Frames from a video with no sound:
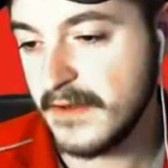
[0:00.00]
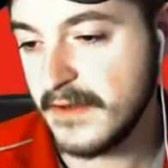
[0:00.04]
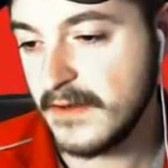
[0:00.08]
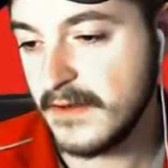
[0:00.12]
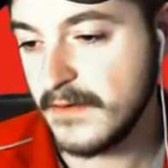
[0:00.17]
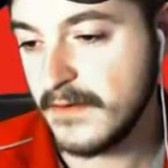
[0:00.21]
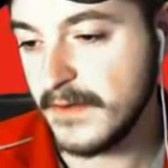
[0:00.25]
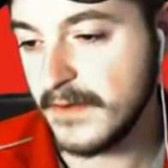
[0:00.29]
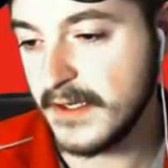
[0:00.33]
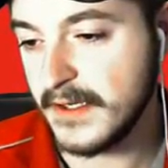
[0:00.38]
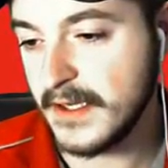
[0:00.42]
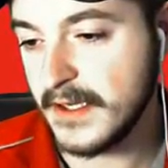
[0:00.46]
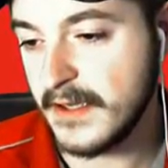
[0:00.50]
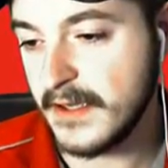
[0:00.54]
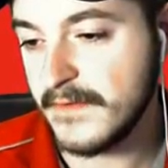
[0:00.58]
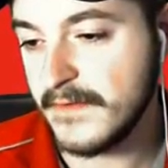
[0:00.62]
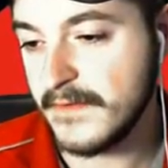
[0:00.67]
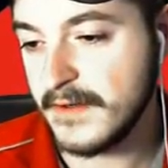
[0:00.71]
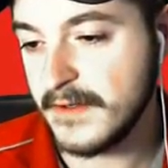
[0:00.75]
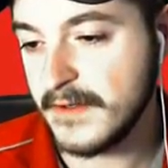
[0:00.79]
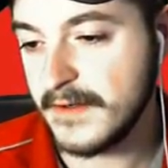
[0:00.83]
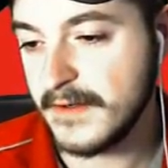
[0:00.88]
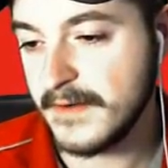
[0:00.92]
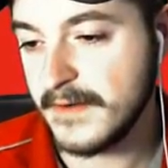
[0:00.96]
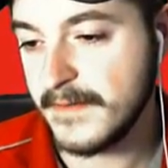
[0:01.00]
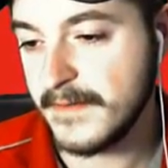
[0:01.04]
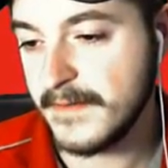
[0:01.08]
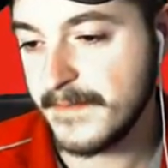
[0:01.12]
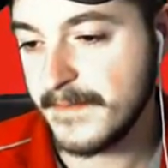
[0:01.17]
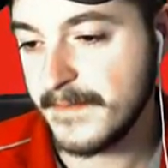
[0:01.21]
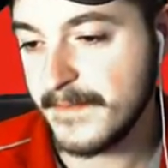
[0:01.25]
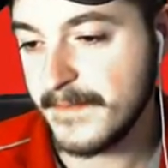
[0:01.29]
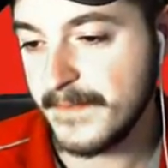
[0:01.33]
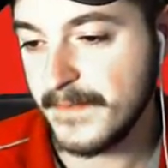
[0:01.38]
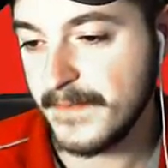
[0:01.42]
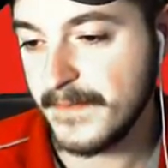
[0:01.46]
recover,
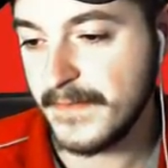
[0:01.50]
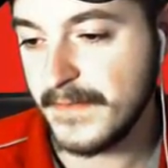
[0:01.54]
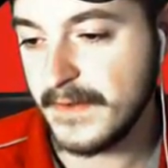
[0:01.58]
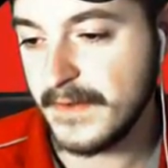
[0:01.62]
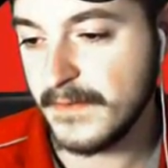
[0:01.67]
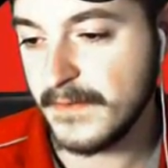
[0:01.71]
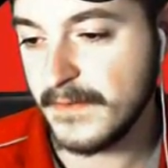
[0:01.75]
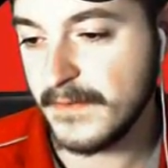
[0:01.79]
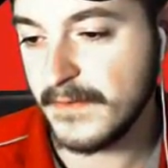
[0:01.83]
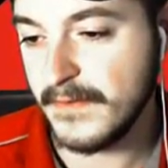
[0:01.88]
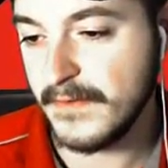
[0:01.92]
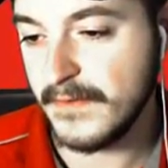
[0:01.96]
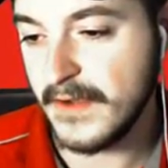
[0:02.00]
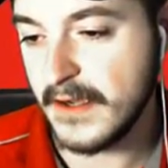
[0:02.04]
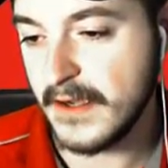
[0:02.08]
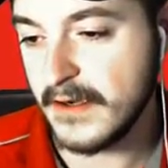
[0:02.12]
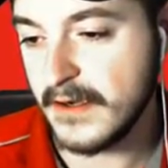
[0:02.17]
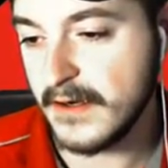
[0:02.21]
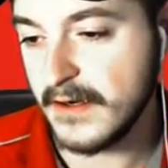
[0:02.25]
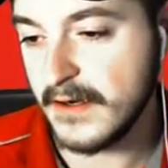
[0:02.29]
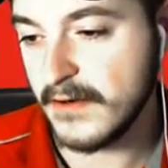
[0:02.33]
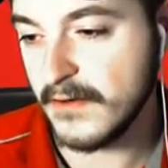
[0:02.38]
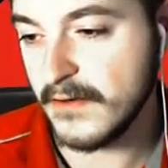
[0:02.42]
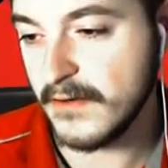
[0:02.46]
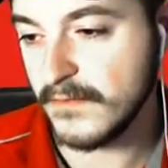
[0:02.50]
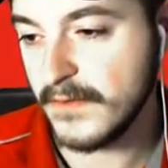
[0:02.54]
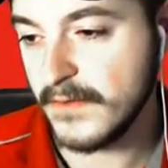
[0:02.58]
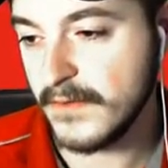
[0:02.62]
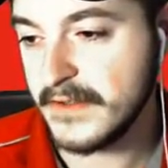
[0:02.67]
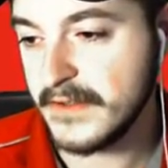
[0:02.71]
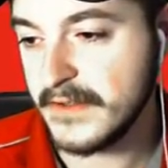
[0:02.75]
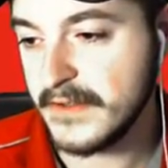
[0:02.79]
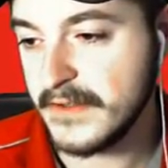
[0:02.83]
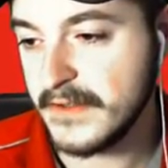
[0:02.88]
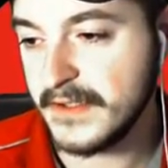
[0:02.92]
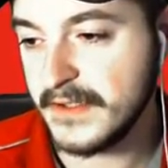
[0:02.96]
we've got our
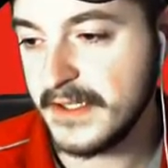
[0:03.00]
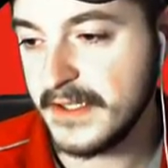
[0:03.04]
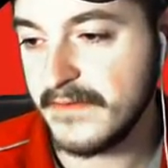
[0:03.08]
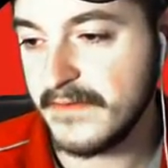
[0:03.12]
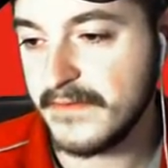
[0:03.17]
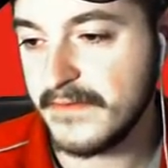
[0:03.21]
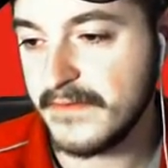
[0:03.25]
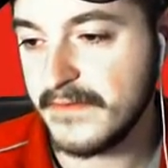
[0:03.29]
Razor Leaf,